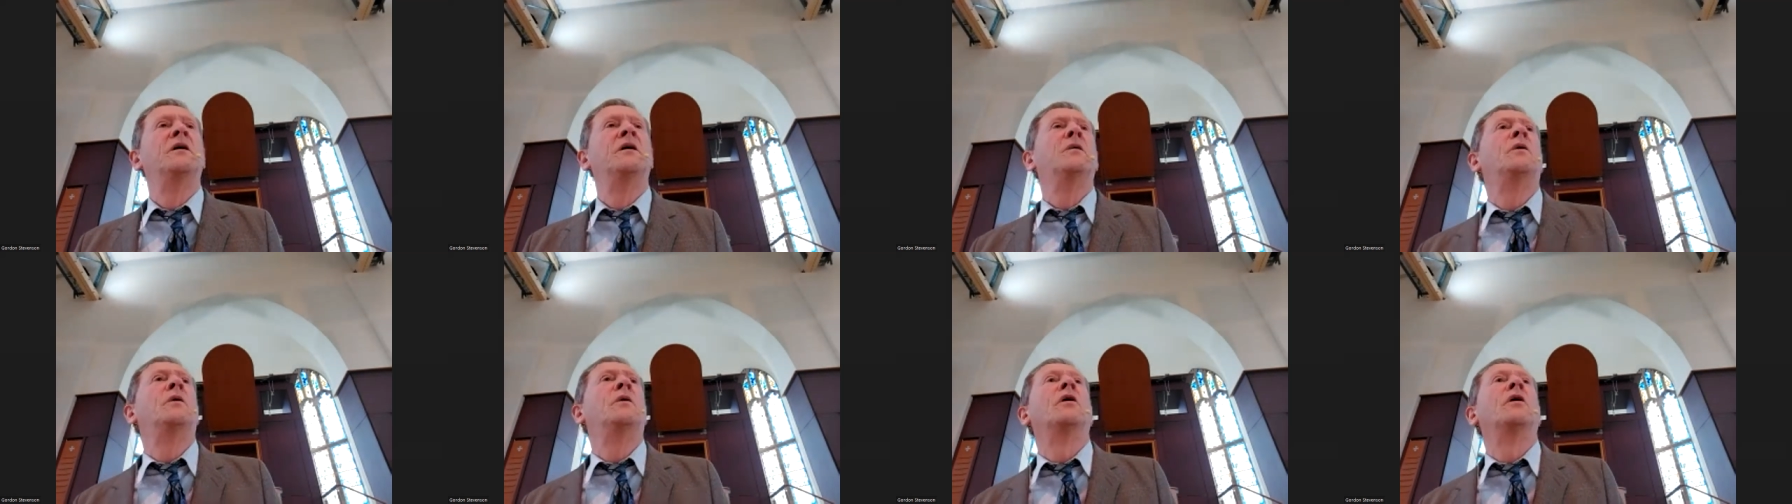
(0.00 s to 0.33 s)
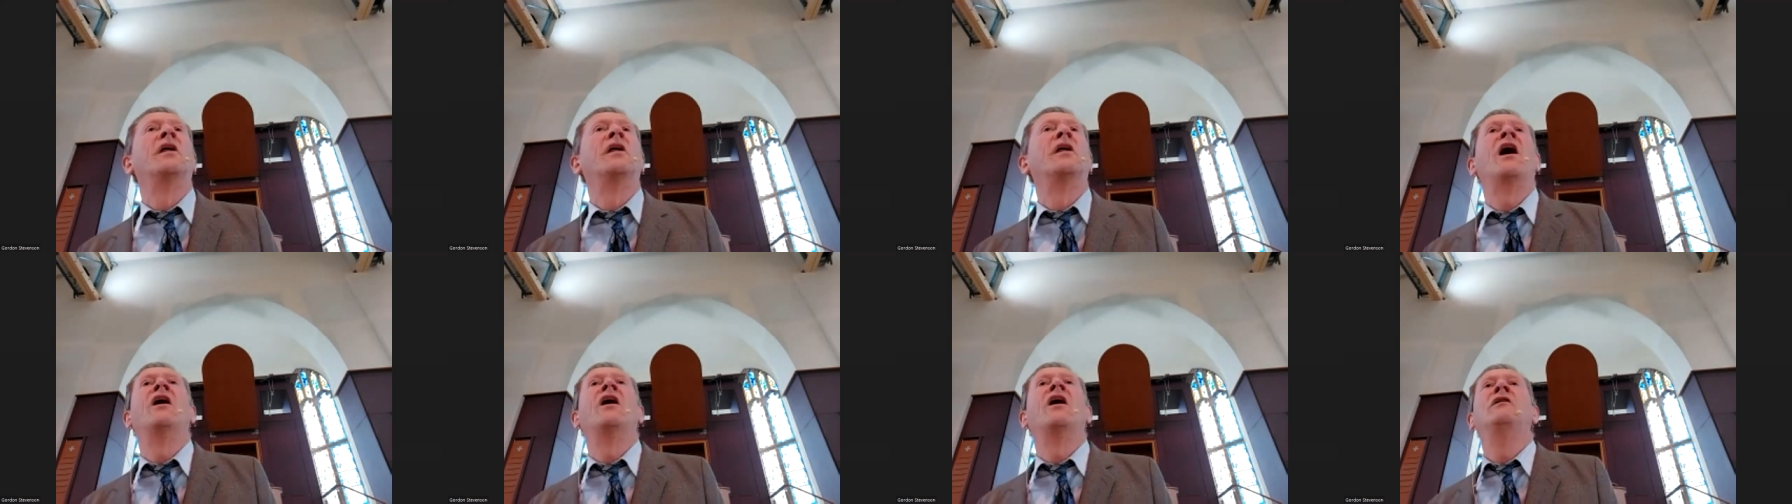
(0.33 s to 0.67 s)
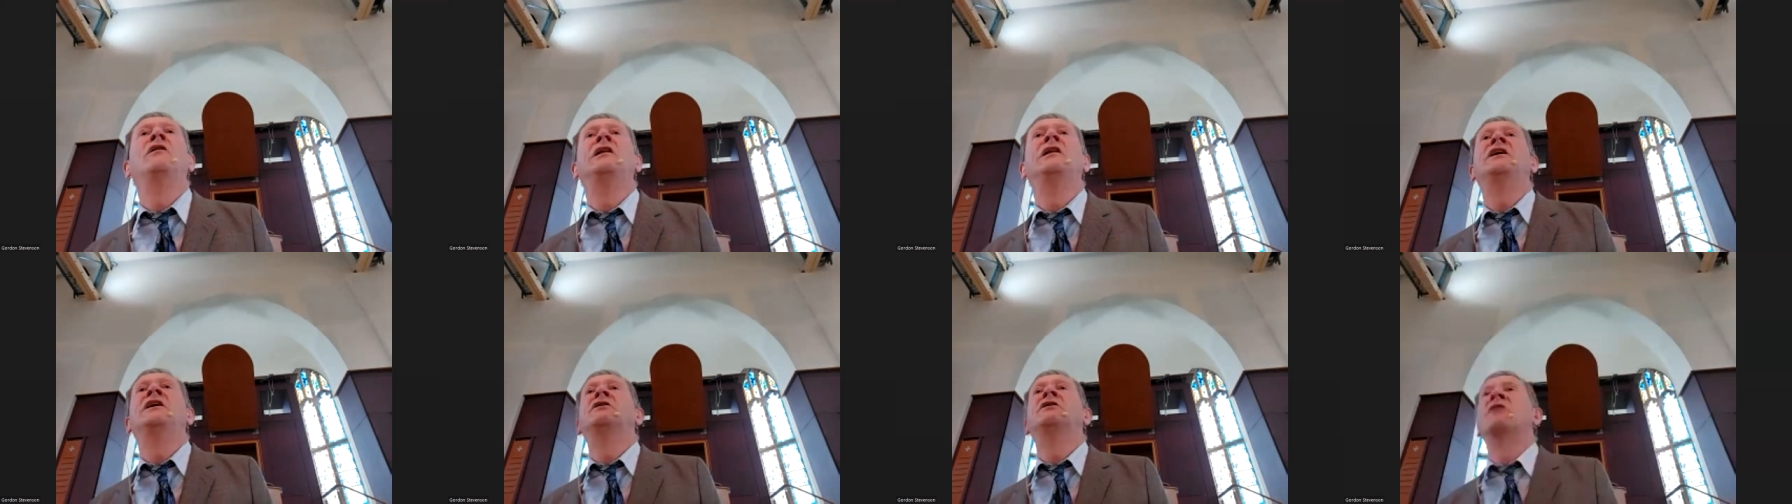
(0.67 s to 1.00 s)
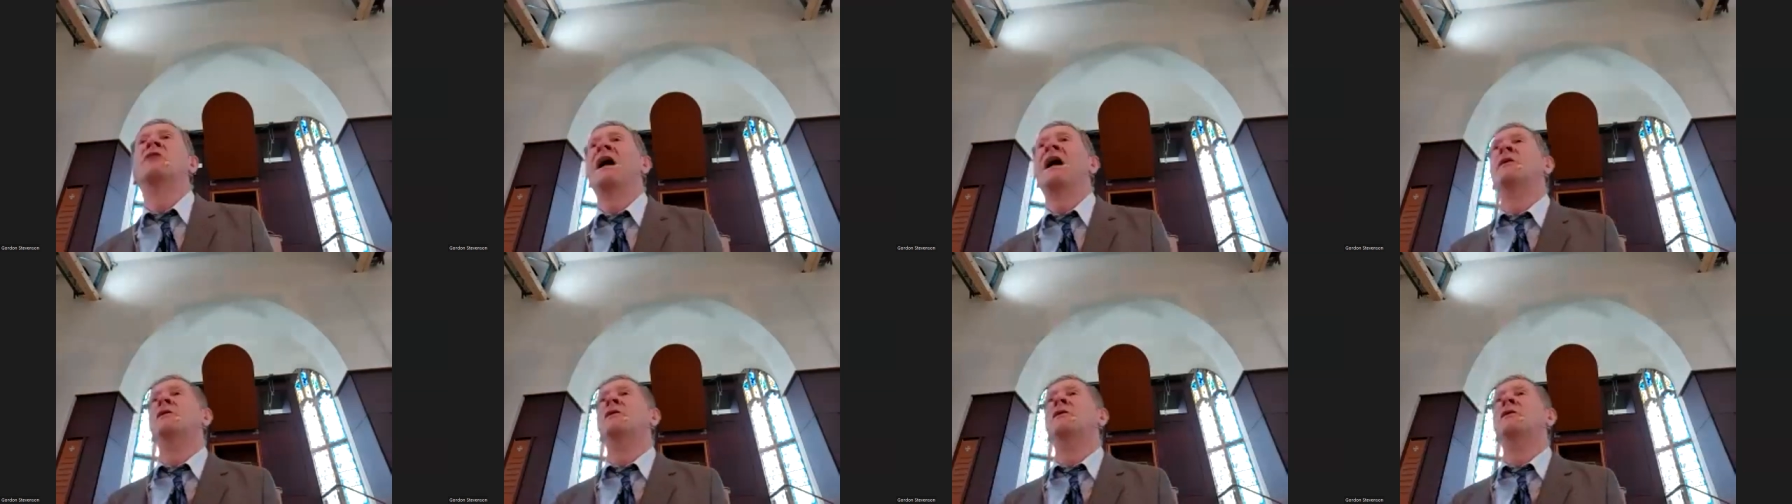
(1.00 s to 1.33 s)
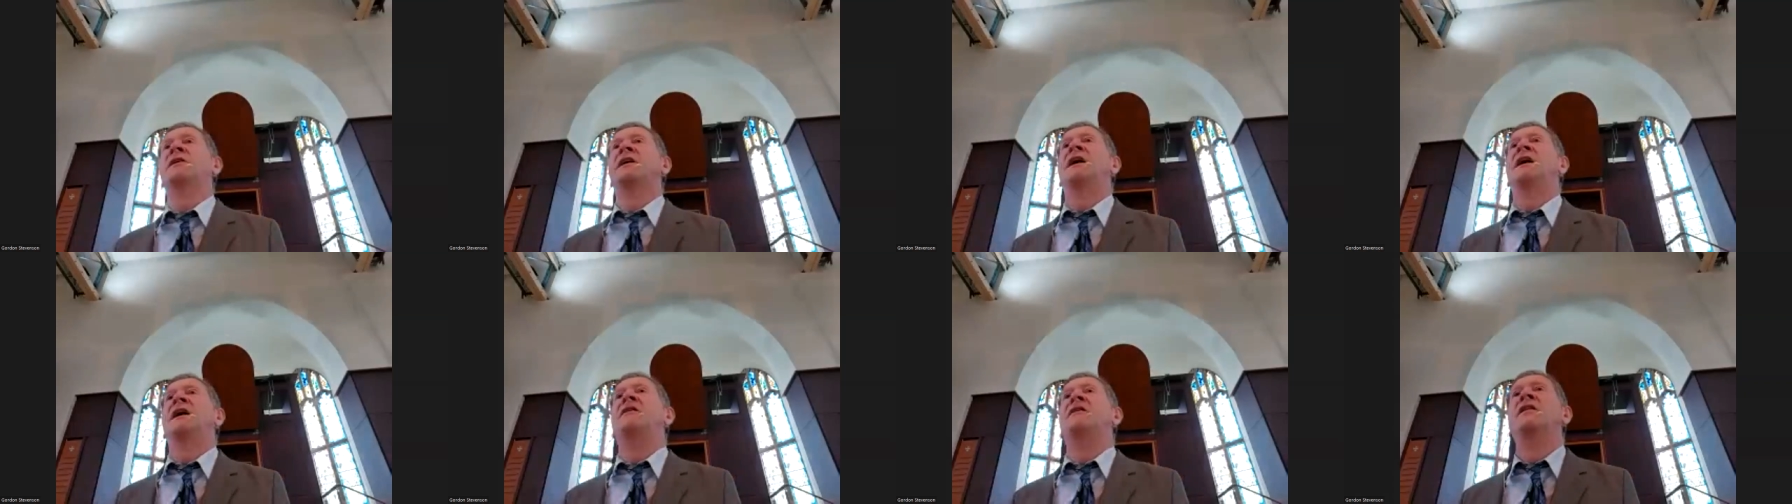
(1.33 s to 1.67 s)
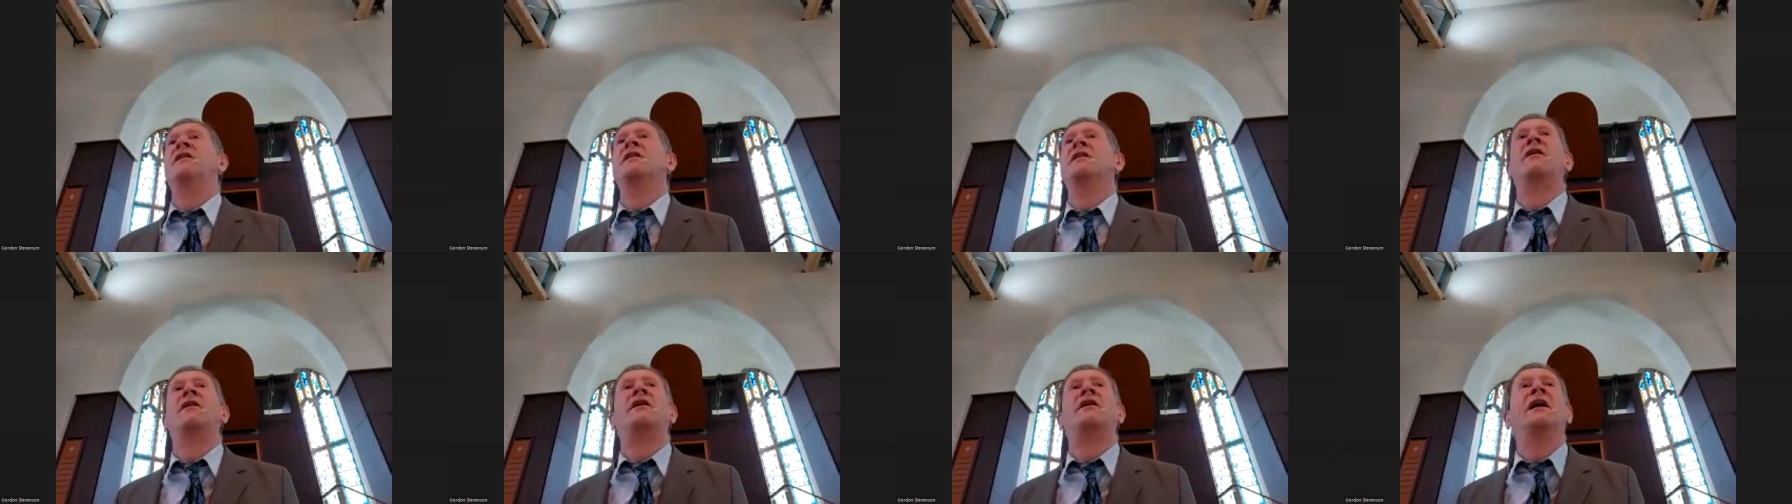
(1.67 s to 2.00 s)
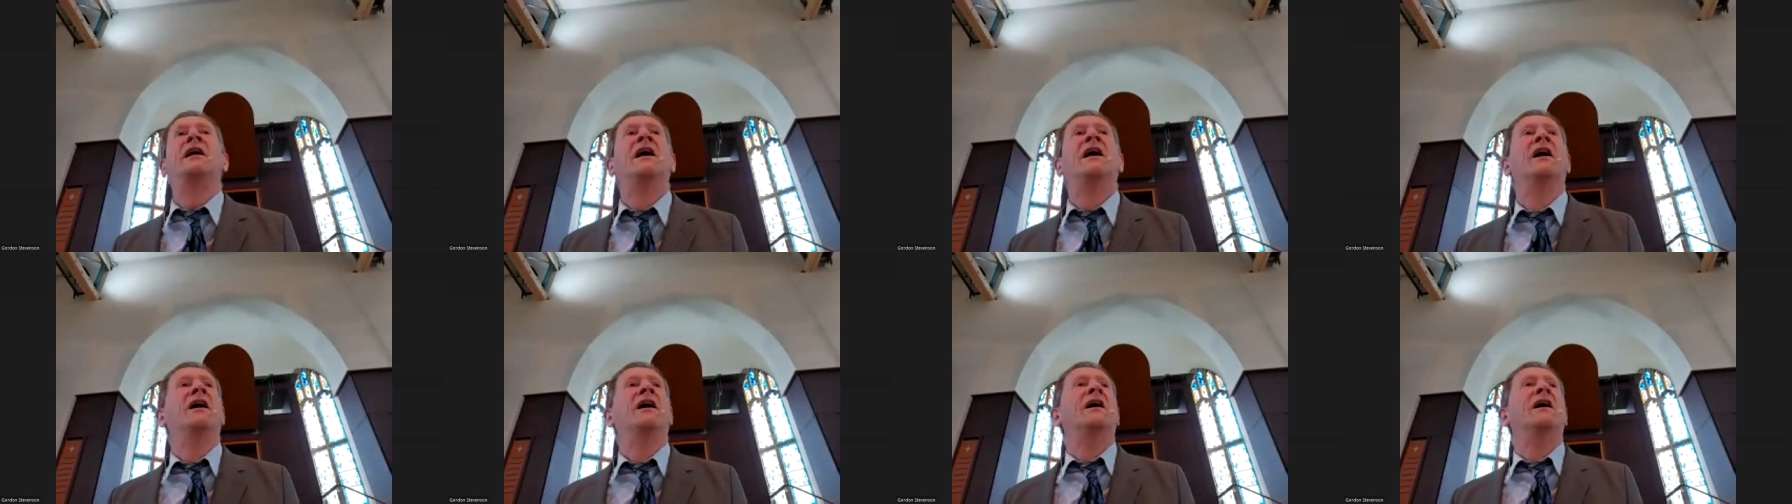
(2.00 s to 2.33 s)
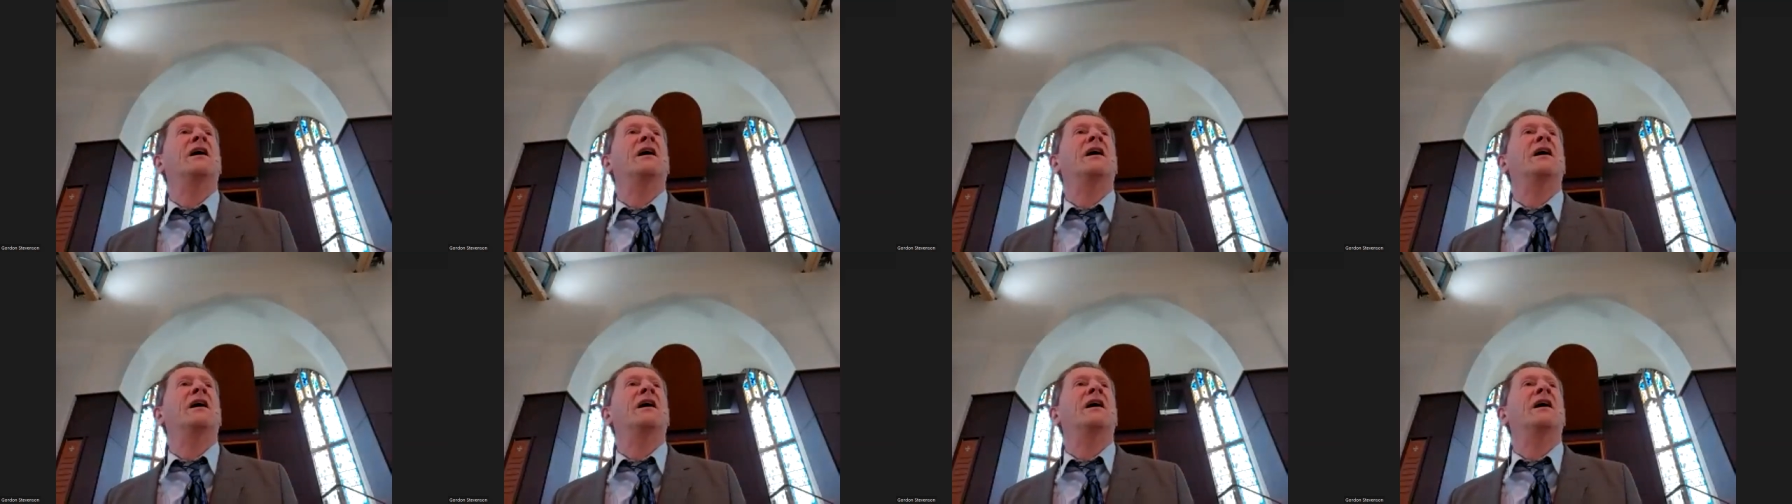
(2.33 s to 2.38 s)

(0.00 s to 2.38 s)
We're on holy ground here in the very